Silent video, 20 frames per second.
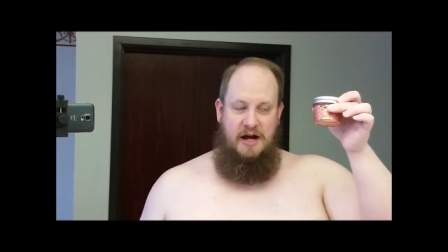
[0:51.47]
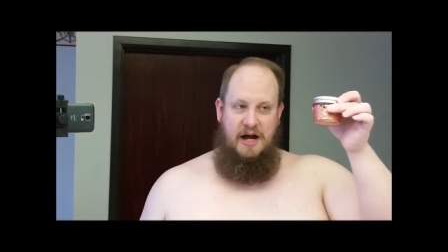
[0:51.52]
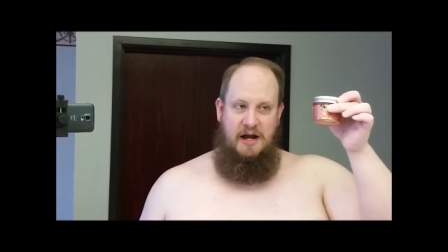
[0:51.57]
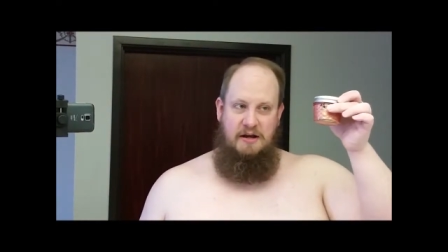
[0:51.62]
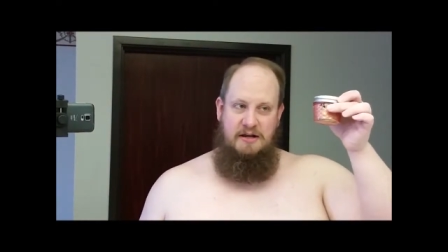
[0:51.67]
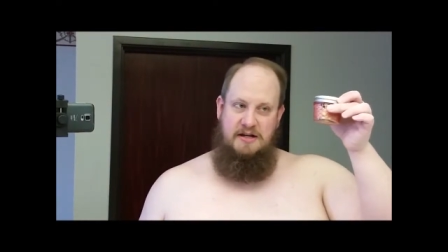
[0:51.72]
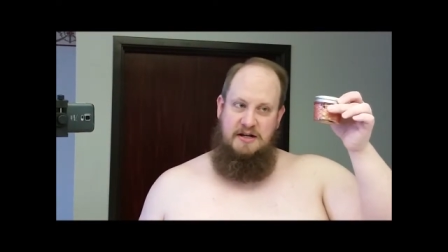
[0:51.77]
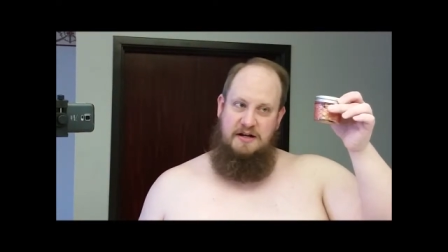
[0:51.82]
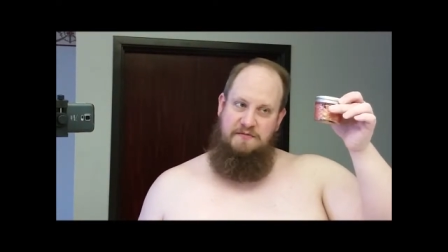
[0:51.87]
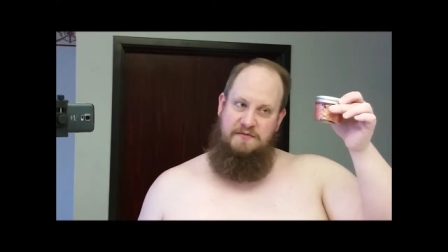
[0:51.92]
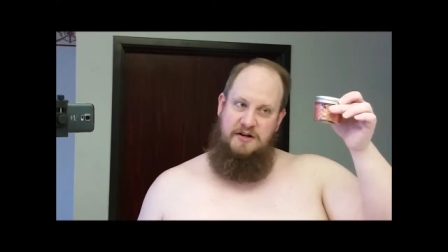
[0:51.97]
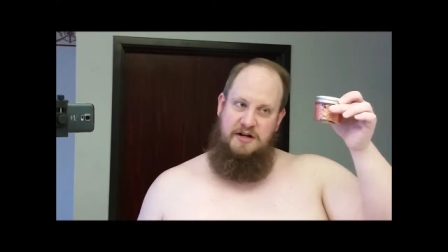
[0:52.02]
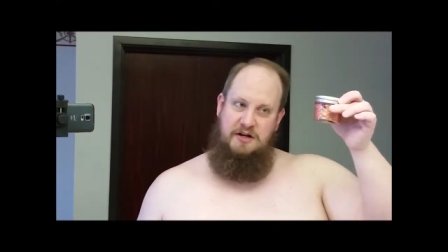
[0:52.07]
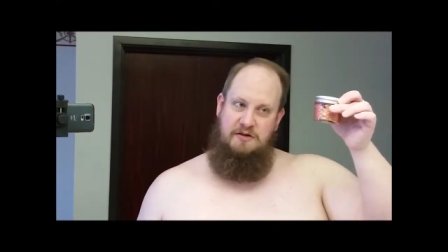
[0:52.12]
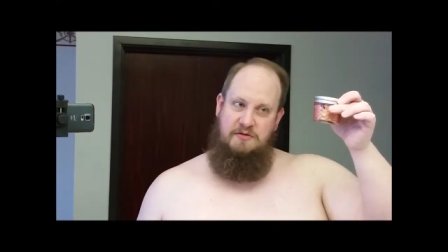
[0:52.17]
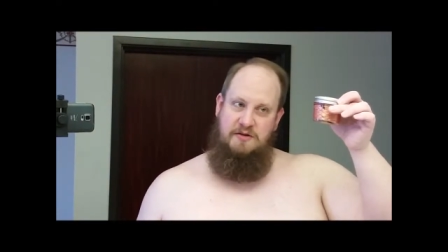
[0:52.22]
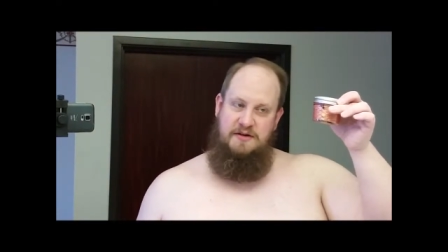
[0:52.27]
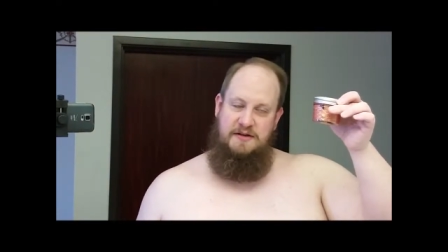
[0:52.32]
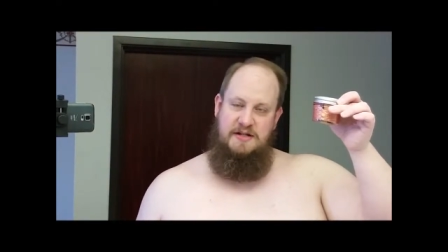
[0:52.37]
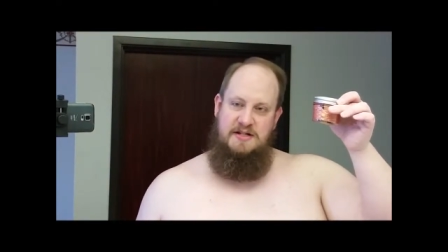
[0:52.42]
I did a
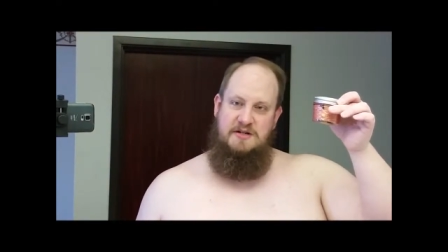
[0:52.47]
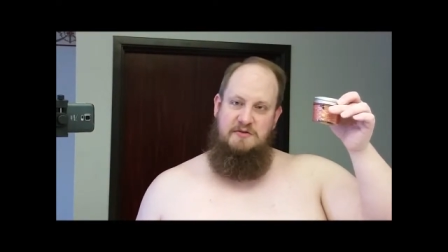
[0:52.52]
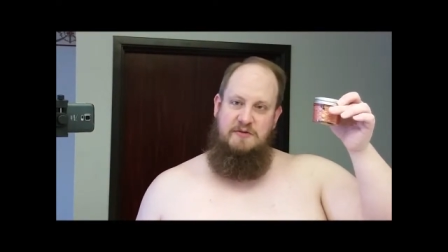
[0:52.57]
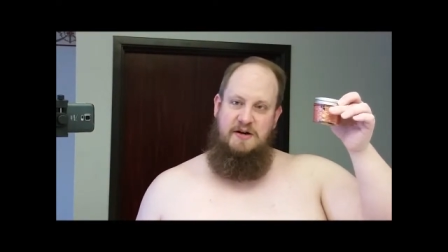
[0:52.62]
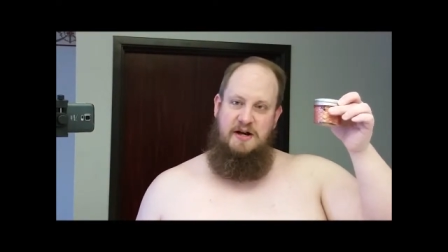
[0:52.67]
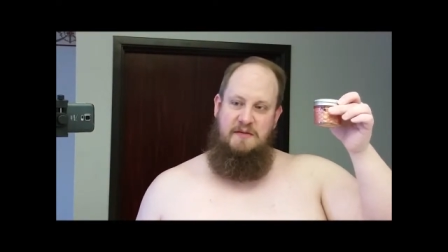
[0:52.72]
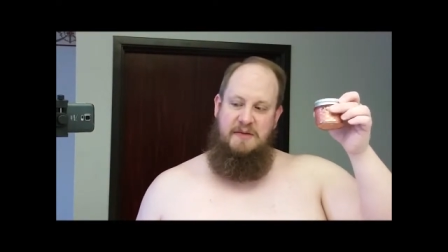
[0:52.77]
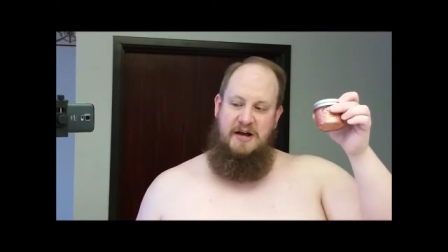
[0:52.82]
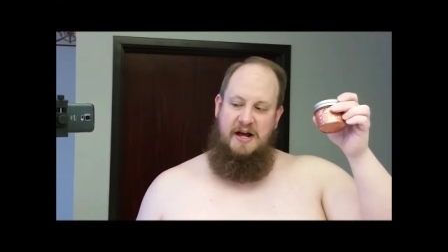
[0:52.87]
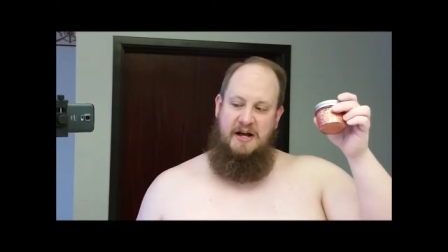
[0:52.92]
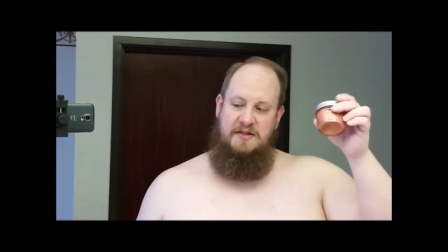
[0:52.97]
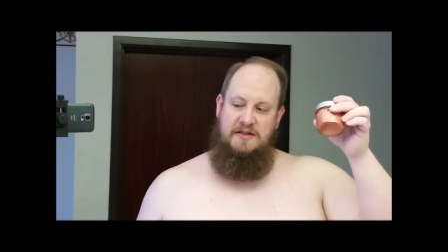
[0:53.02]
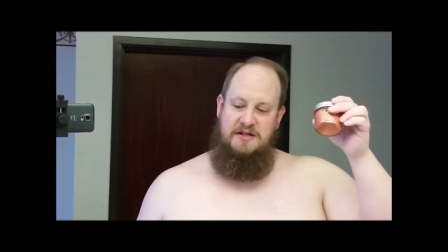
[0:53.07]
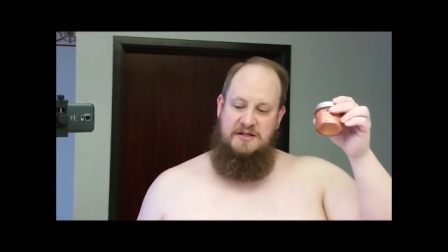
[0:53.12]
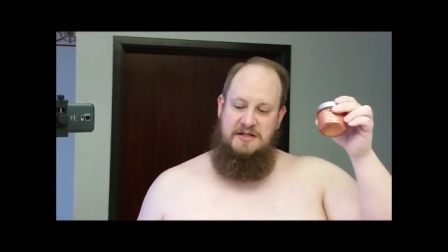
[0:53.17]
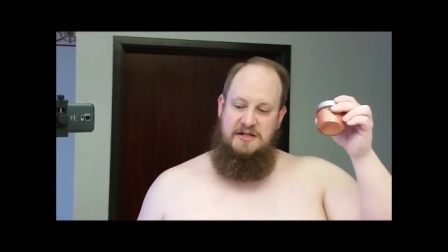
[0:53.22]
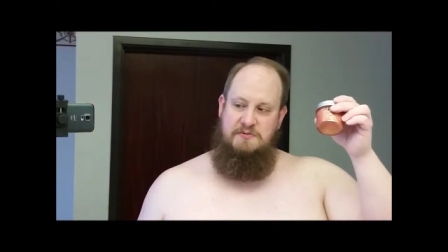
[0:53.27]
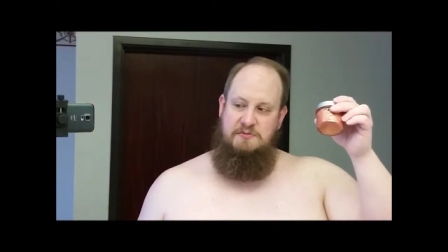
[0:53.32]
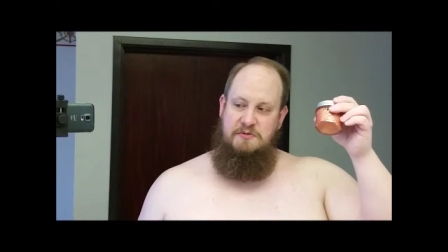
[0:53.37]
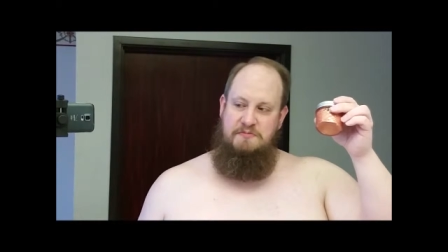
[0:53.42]
video on this a while back.
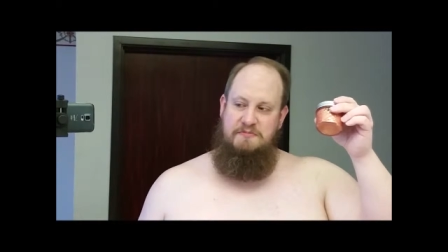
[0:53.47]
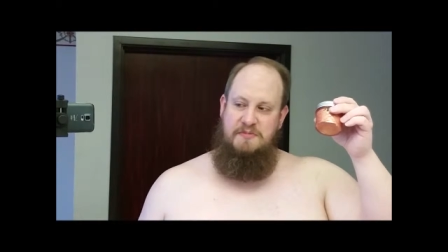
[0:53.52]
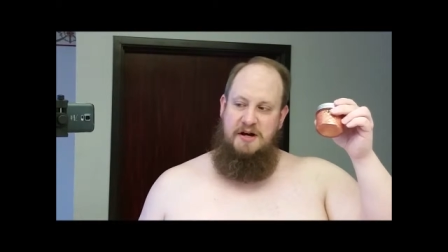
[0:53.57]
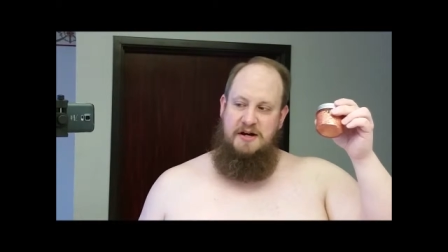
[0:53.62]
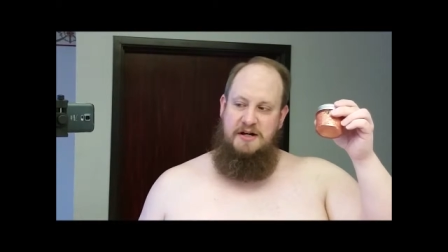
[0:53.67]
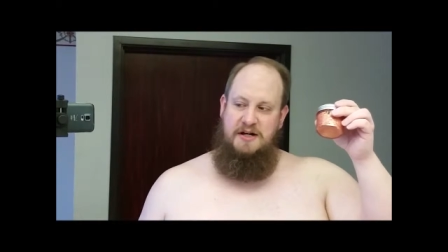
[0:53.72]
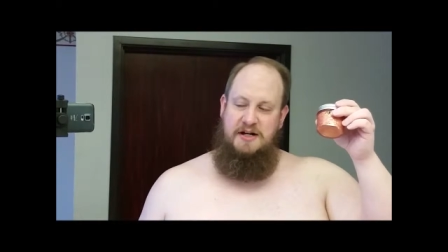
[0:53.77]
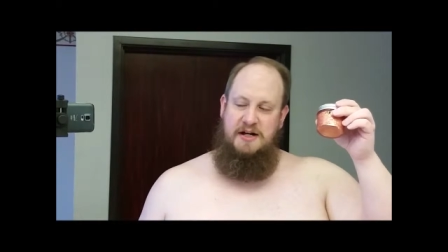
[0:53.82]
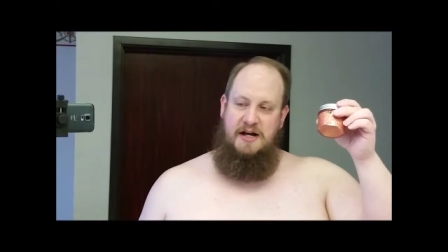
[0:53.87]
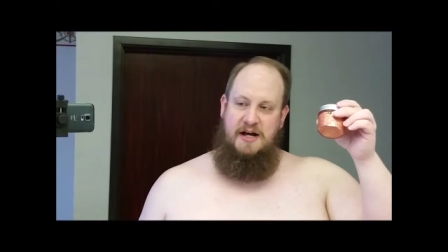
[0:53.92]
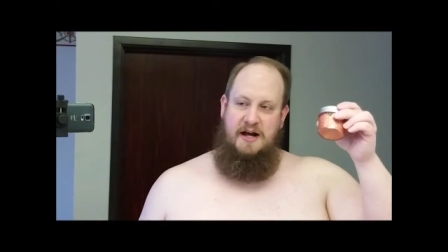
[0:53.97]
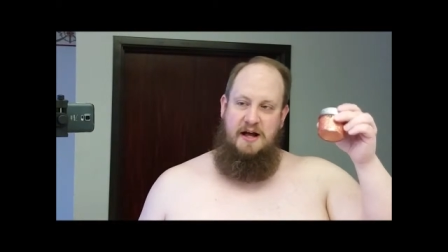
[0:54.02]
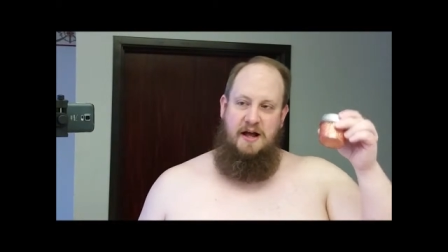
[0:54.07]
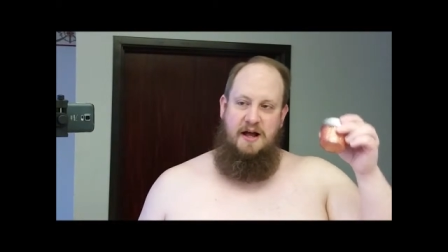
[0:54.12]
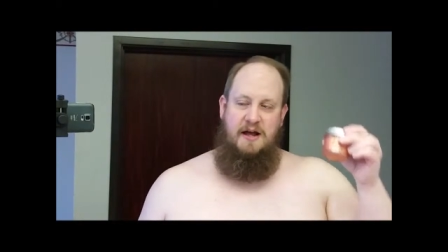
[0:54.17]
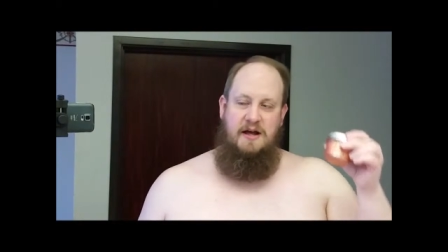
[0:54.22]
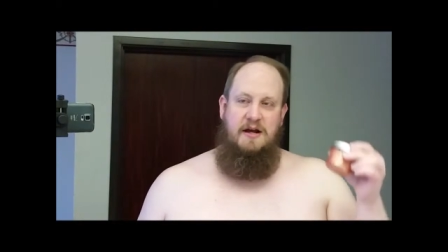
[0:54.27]
This is from Monika.